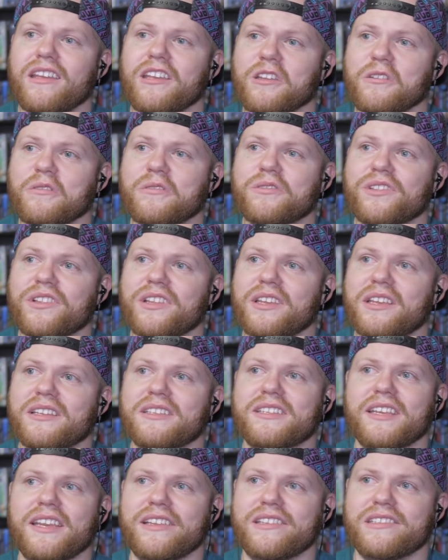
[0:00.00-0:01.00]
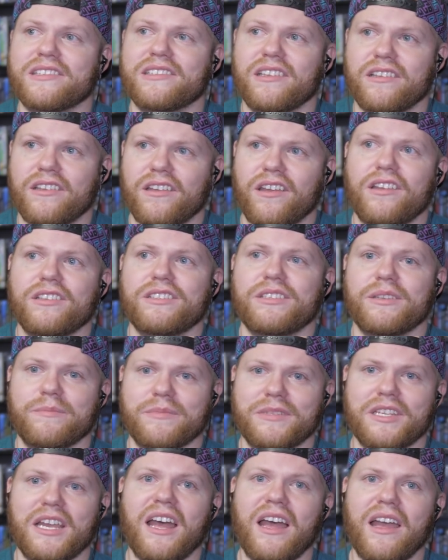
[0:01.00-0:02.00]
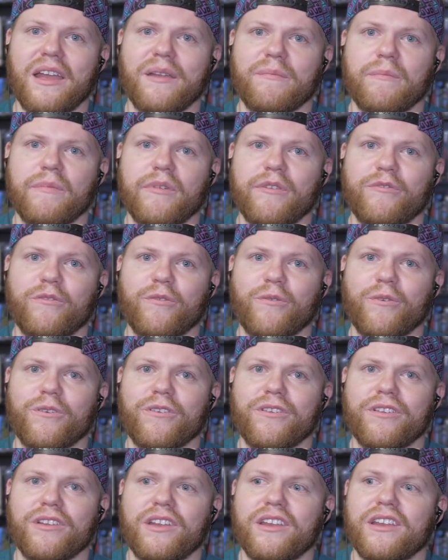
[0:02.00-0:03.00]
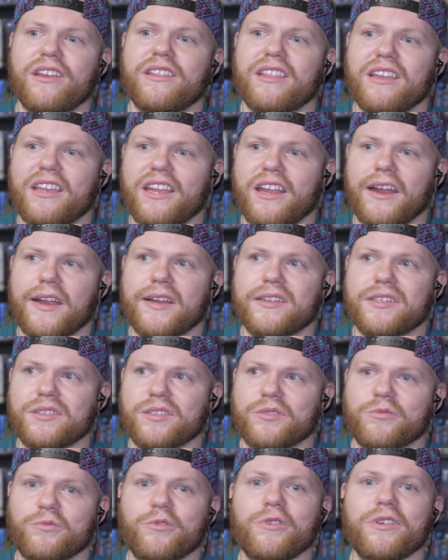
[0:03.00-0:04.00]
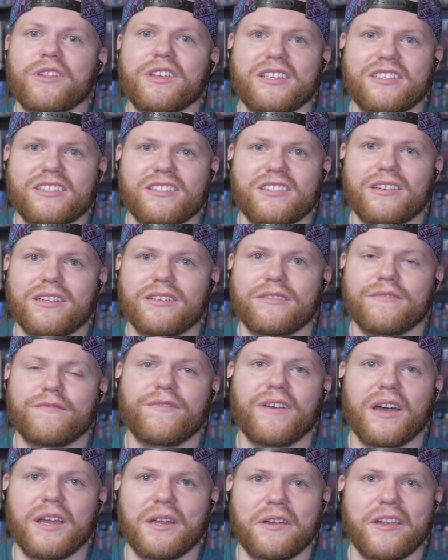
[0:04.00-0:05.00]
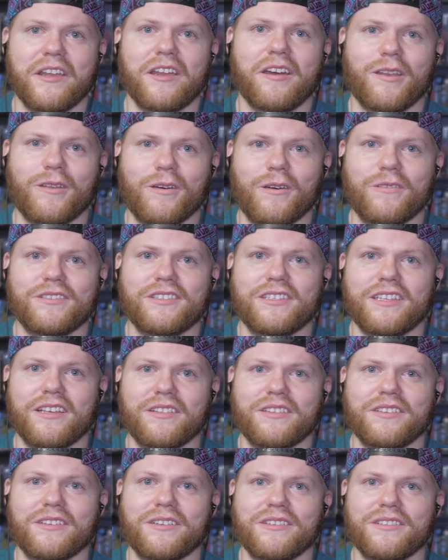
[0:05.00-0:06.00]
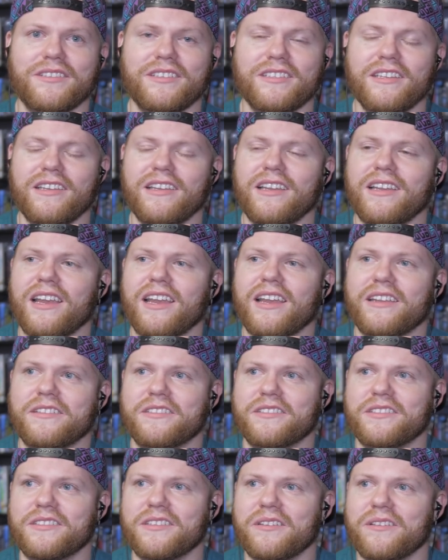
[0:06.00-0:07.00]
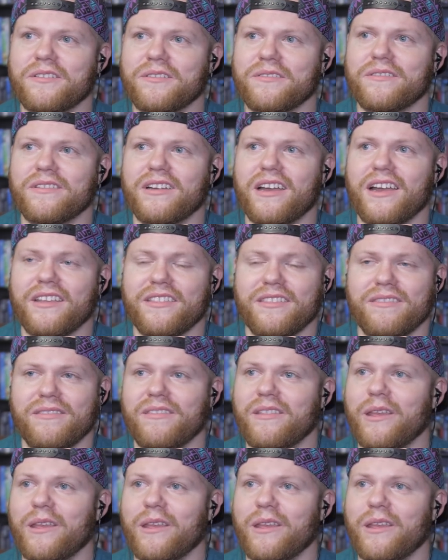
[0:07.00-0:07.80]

Usually it takes some time before the characters really start firing on all cylinders, and so I